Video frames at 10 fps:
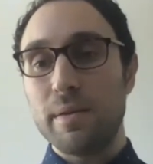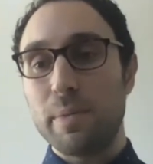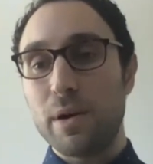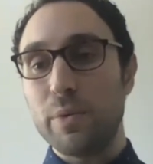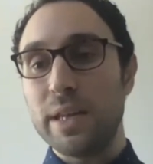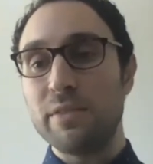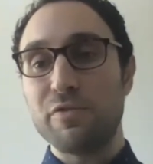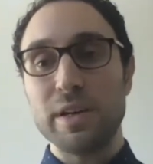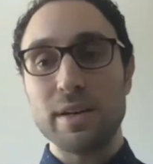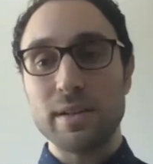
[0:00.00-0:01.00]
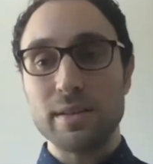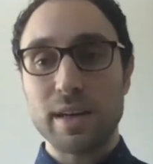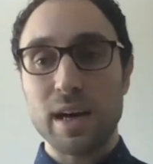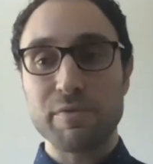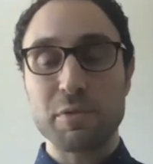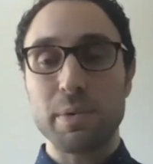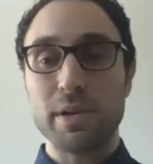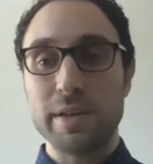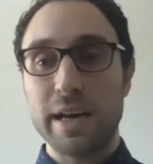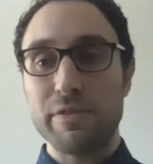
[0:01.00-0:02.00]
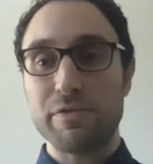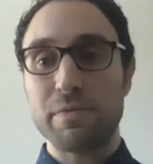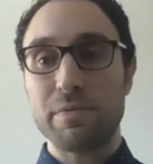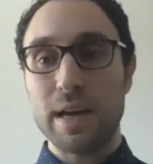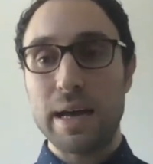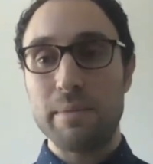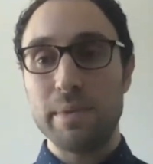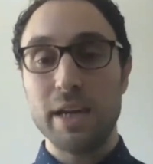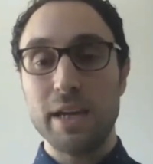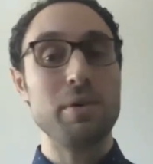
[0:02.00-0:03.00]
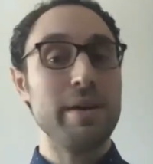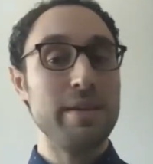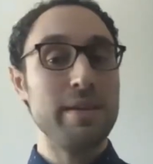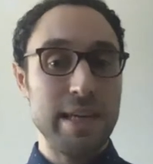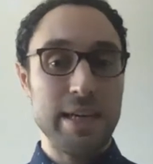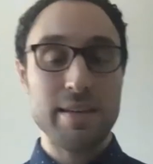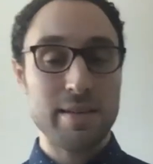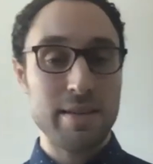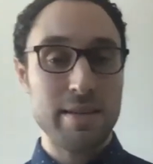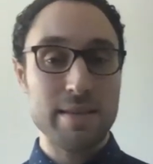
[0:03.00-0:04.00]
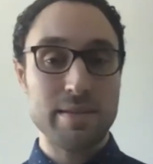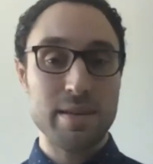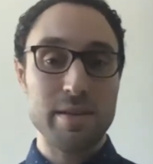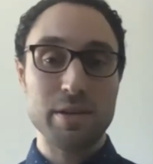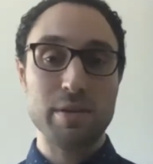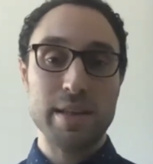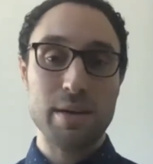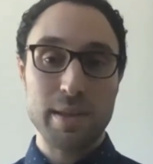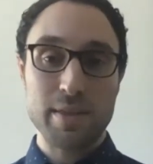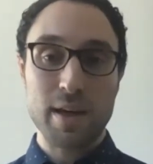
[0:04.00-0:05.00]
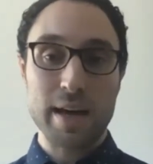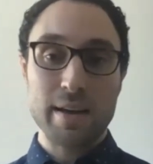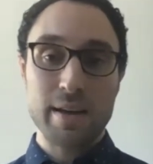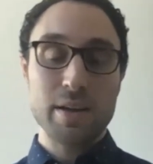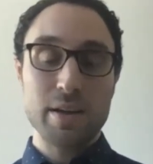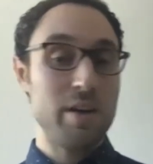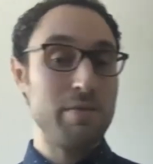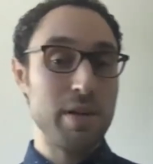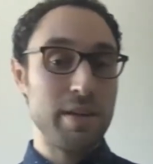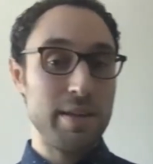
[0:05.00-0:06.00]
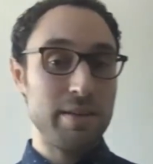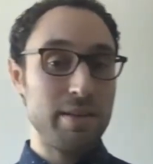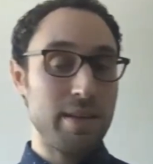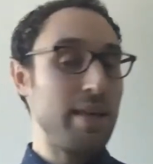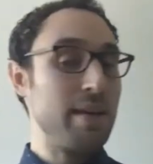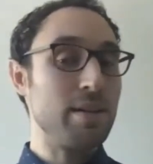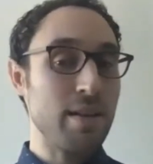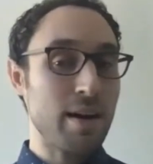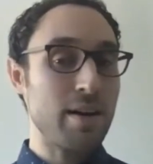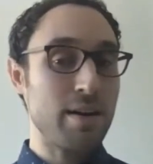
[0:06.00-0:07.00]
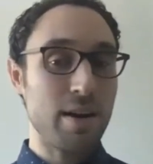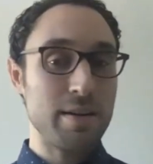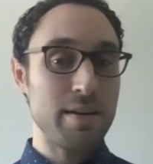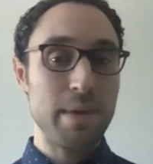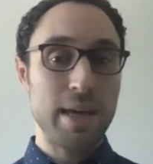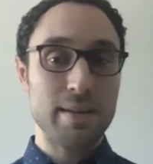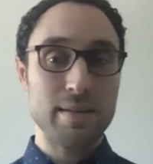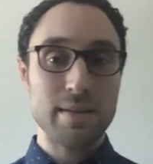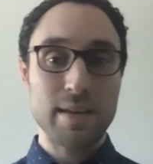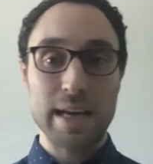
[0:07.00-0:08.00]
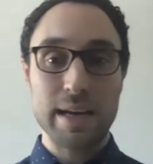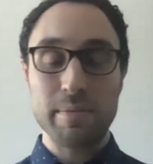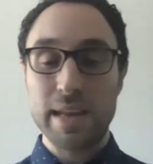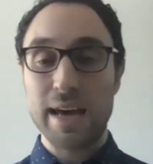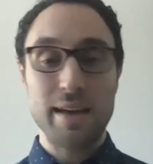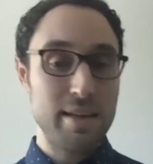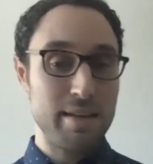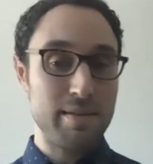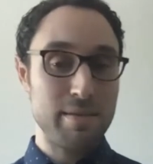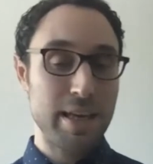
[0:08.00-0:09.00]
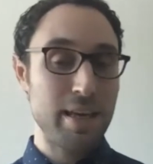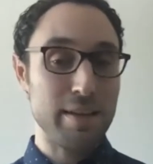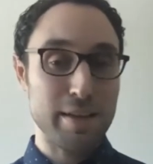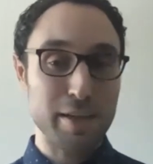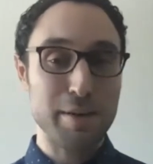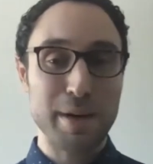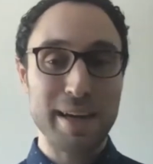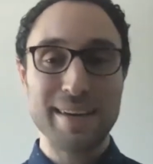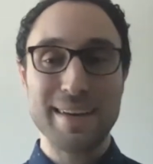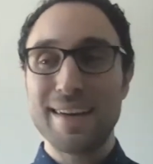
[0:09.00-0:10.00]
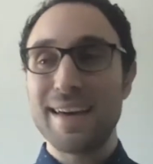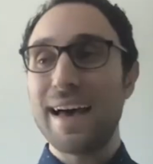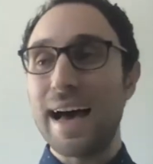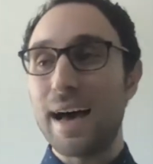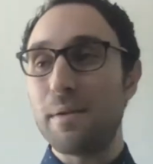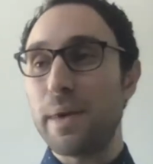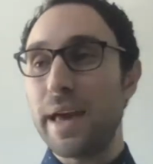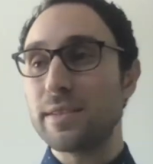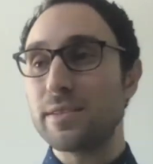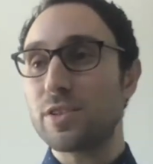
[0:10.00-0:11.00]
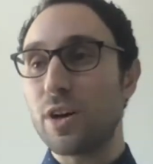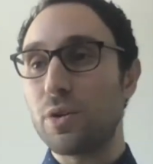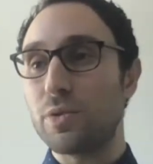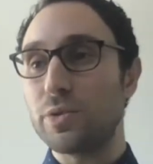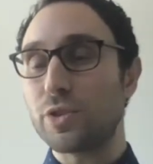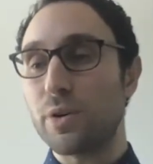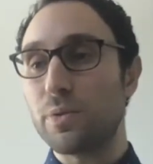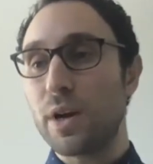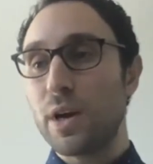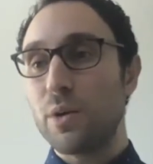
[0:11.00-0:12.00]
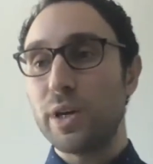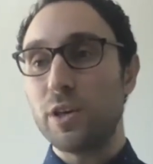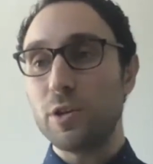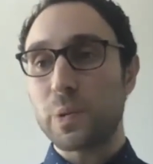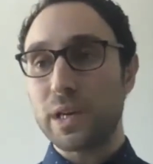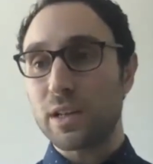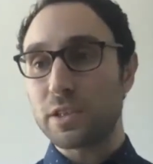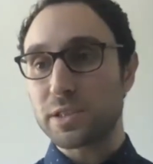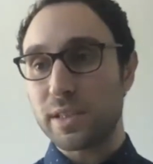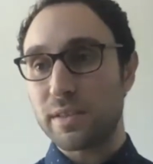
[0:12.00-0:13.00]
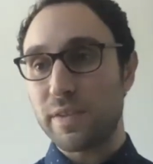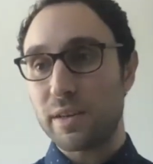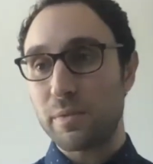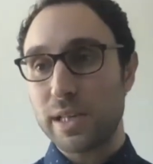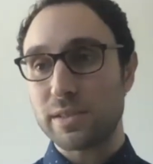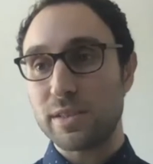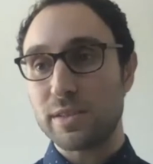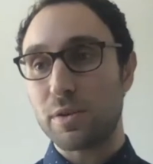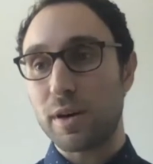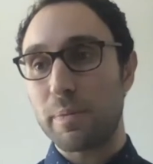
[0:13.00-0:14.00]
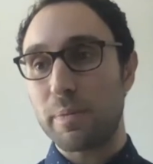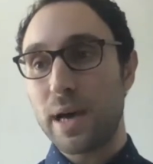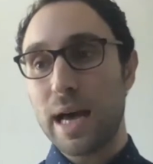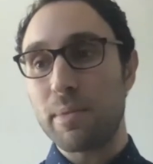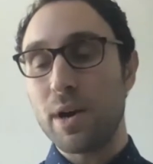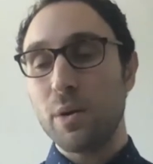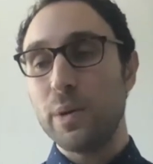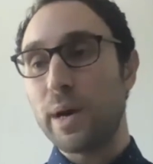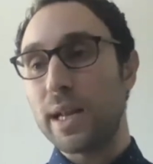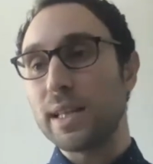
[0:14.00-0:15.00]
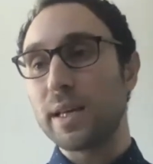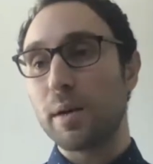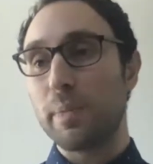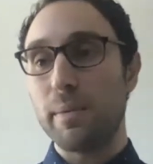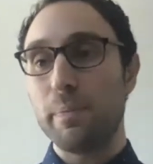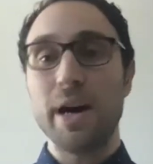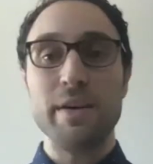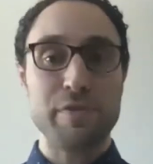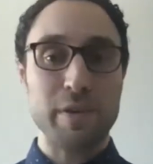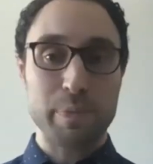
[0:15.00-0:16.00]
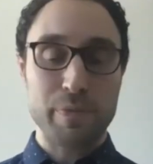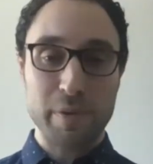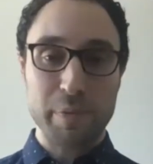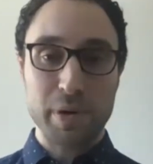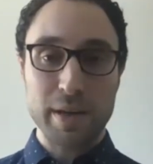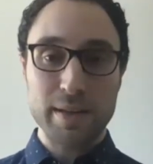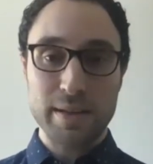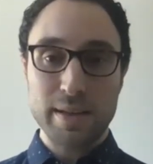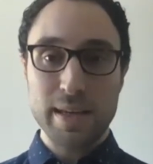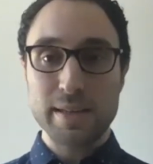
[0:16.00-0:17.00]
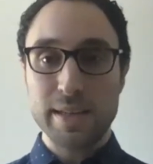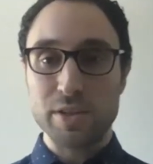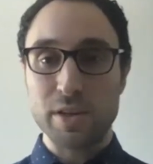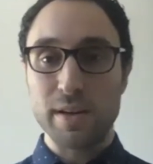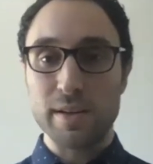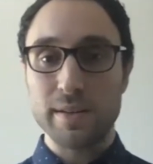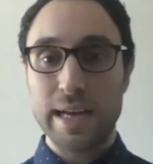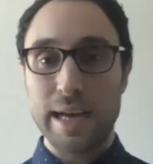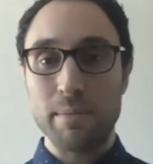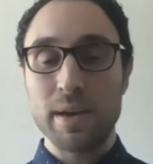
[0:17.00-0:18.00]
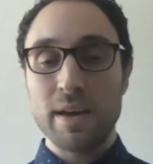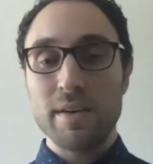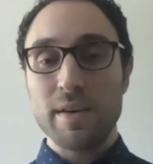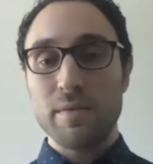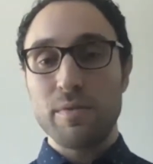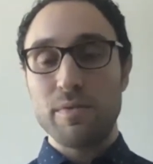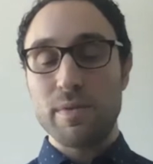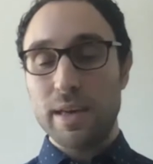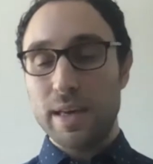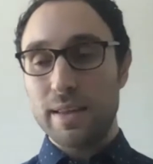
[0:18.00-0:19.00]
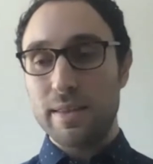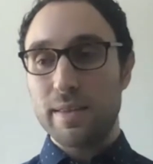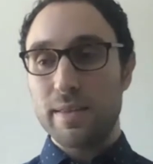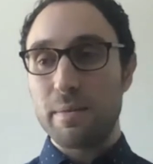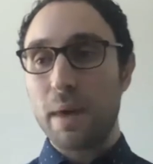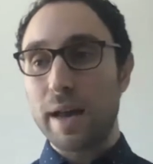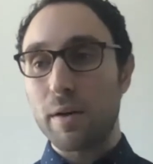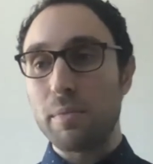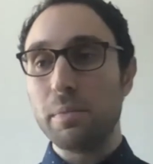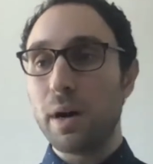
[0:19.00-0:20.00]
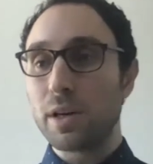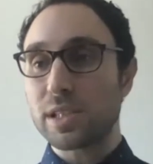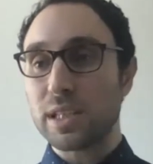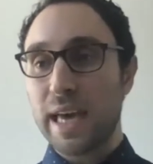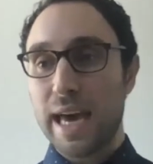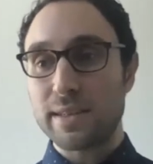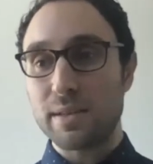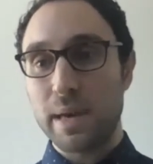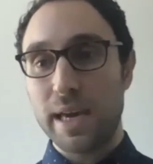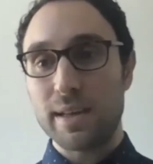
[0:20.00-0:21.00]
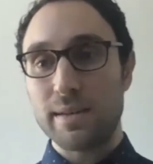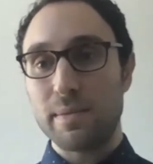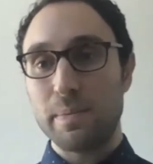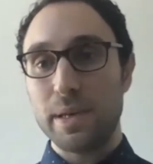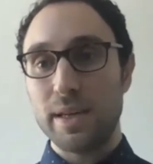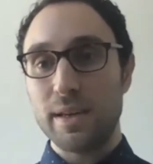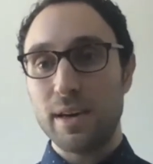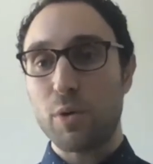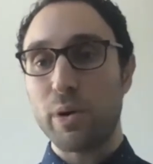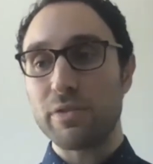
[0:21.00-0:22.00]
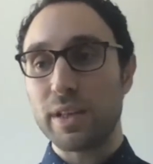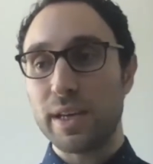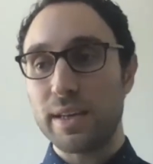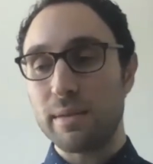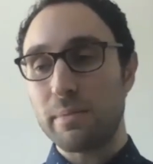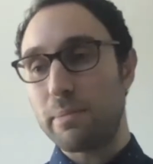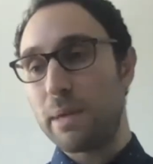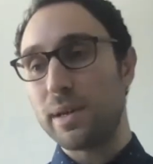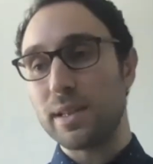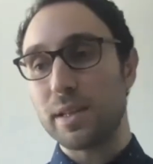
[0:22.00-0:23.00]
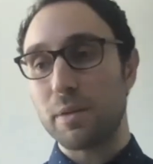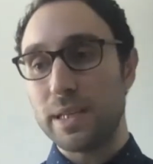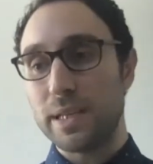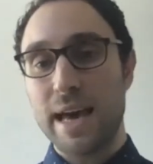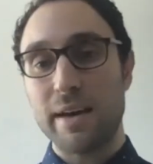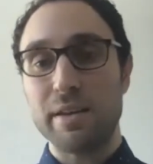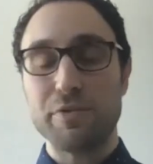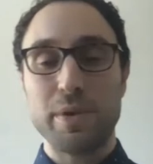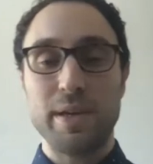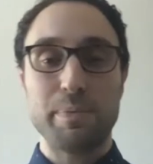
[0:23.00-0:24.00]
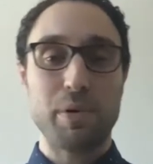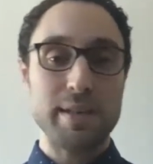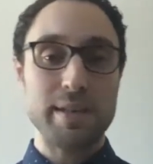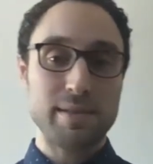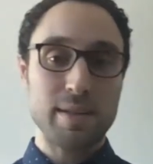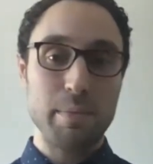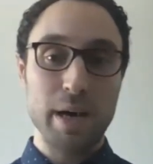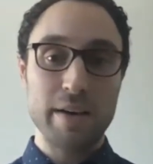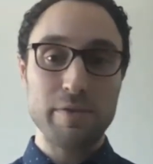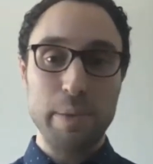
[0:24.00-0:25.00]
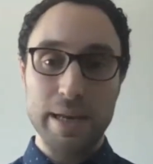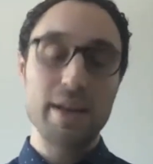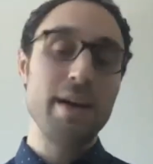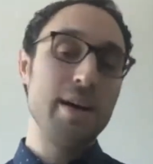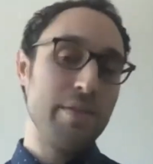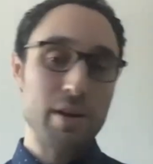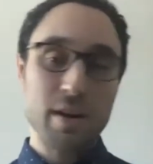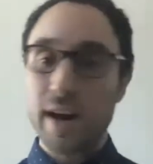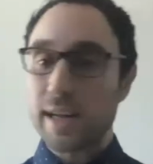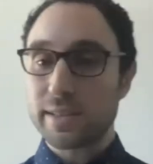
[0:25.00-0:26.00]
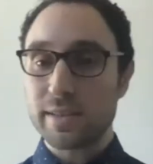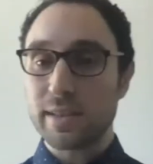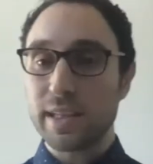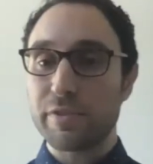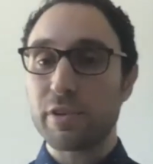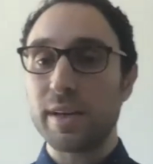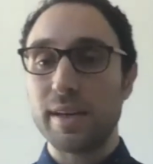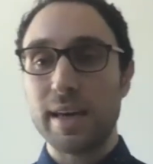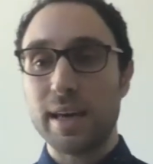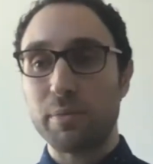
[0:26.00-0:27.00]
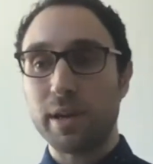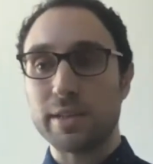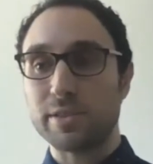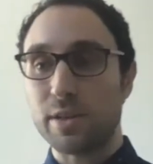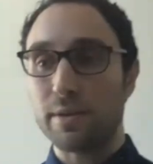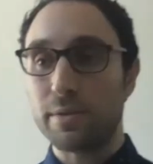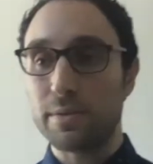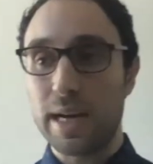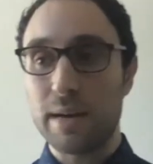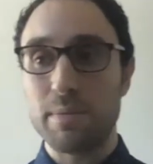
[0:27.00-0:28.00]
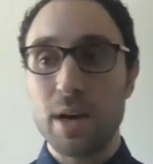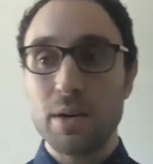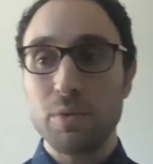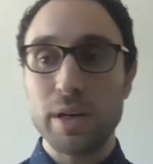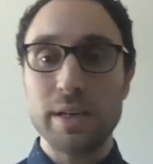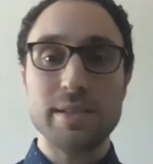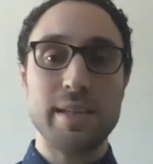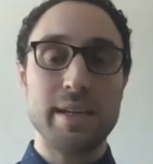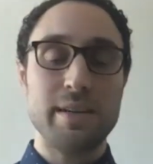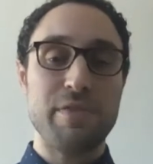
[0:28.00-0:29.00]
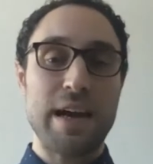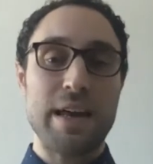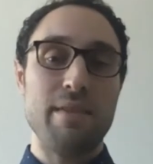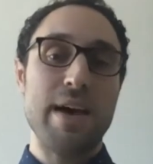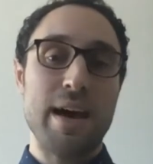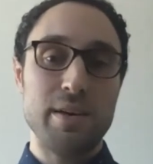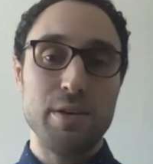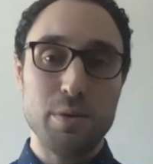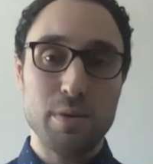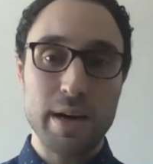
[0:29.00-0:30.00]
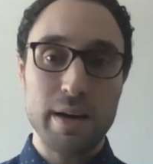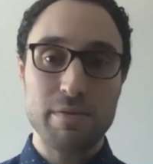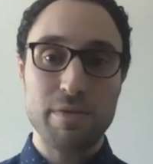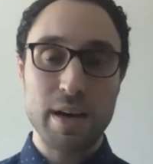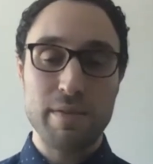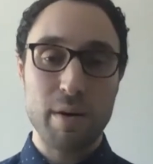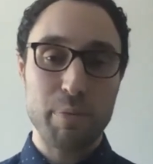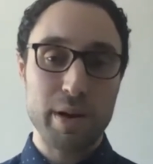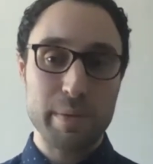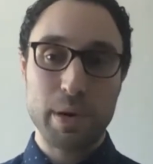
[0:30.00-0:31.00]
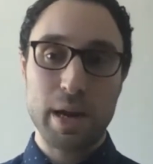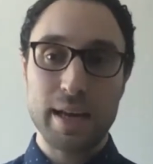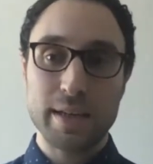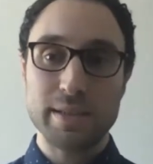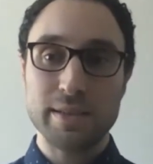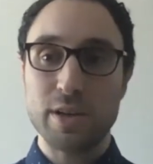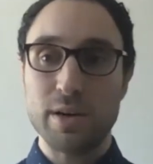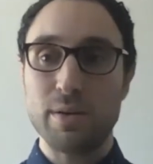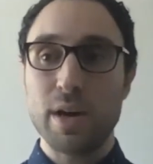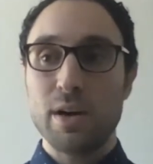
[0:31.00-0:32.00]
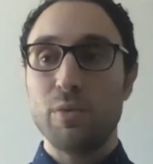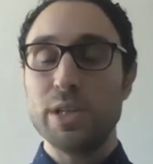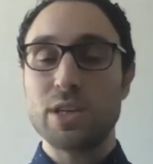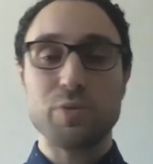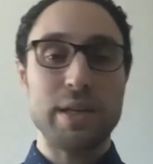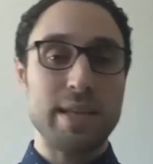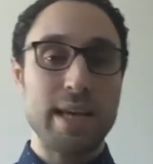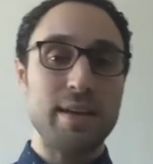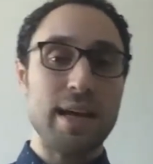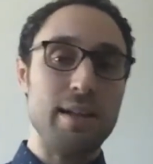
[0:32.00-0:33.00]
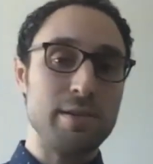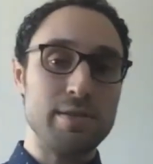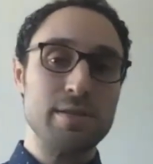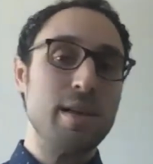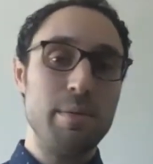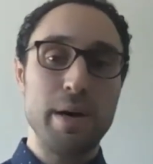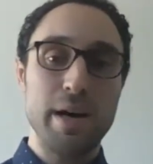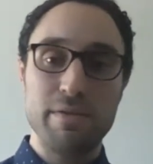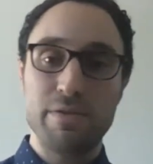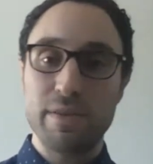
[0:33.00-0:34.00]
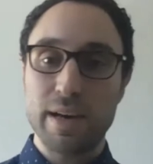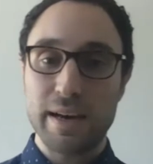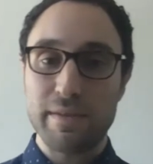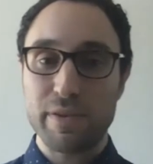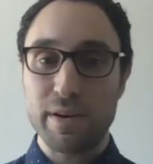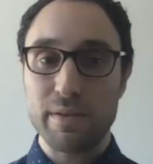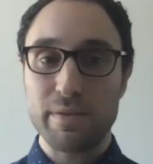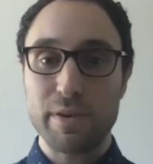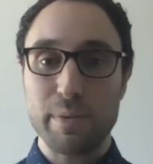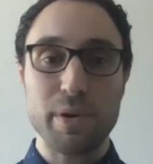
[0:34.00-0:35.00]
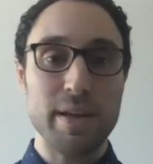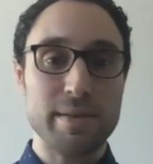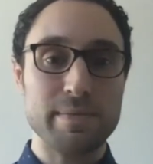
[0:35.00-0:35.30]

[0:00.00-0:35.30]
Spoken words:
we didn't feel comfortable enough ignoring the data to the degree that we thought could really kill our demand, kill in a good way. And so we hewed pretty closely to the Van Westendorp. We went a little bit above for print and digital. The model mostly had demand be equivalent, of maybe a little bit down if we priced above, but there are costs of delivery, and we also wanted to signify the value of our print product. And so we just went $10 above for print.